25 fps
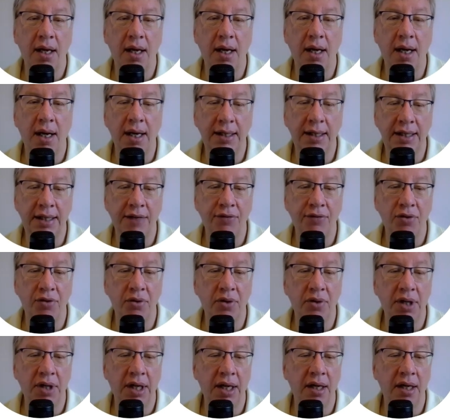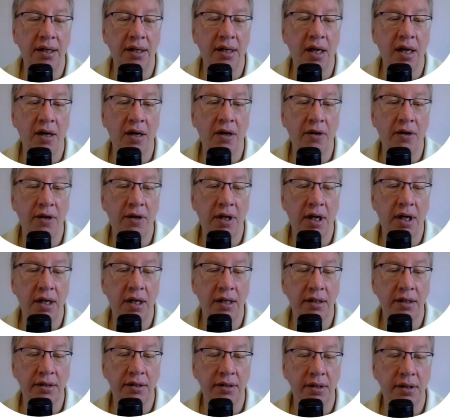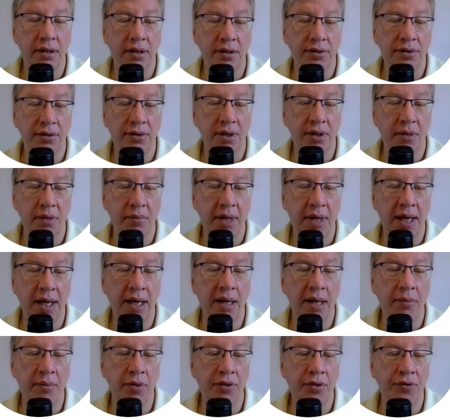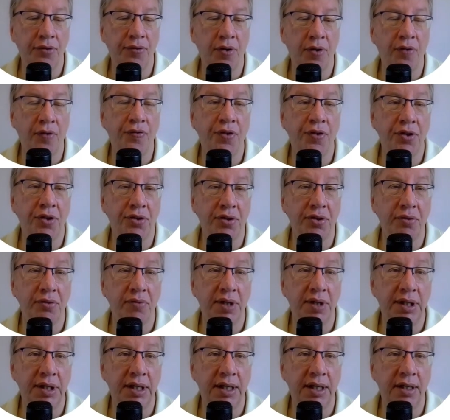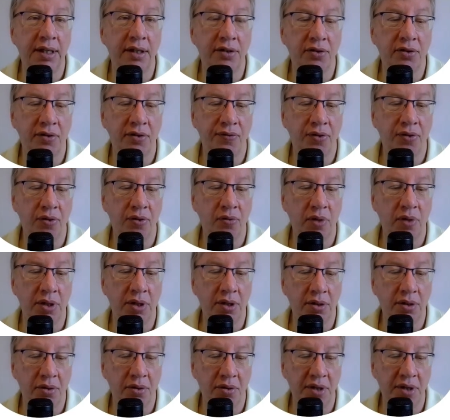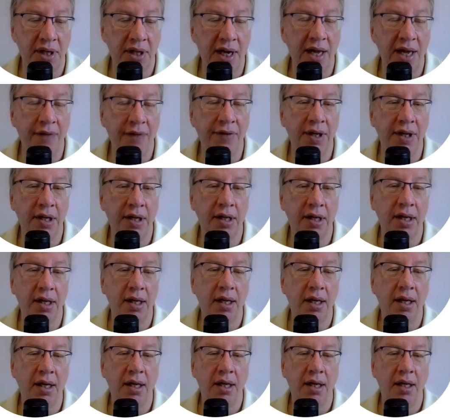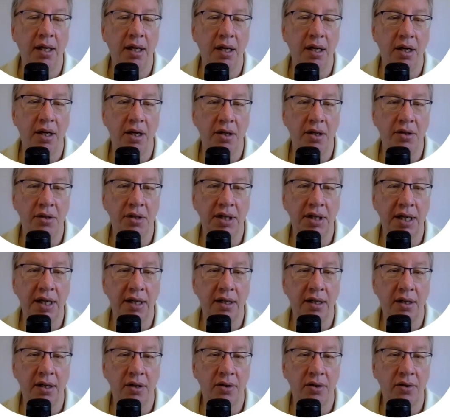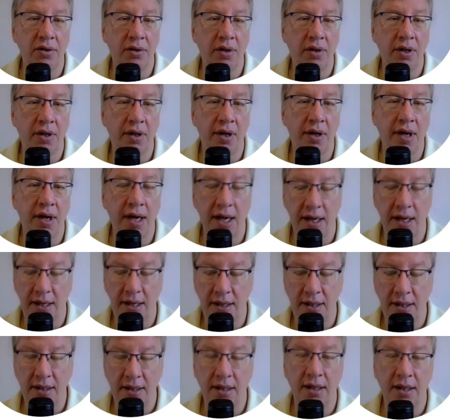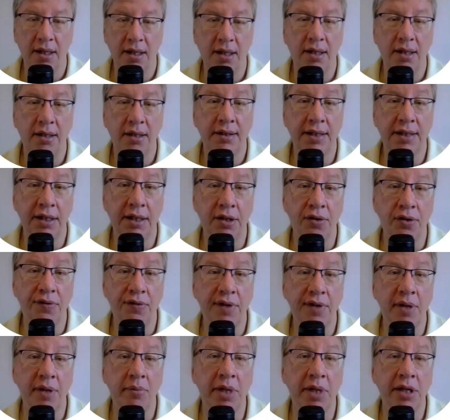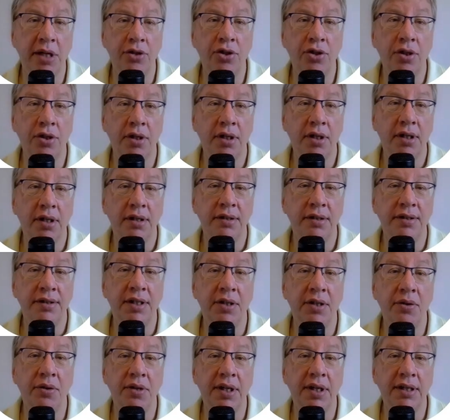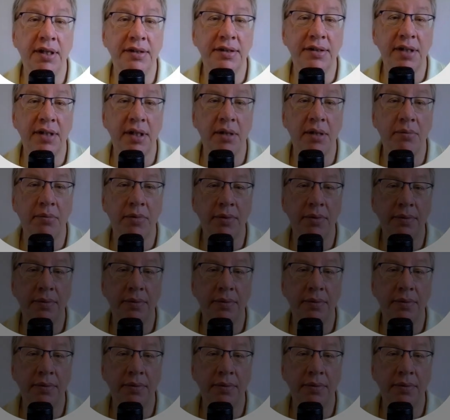I give you here now some elements for further reading. So if you want to dive in, you can go ahead. Thank you very much. See you next time.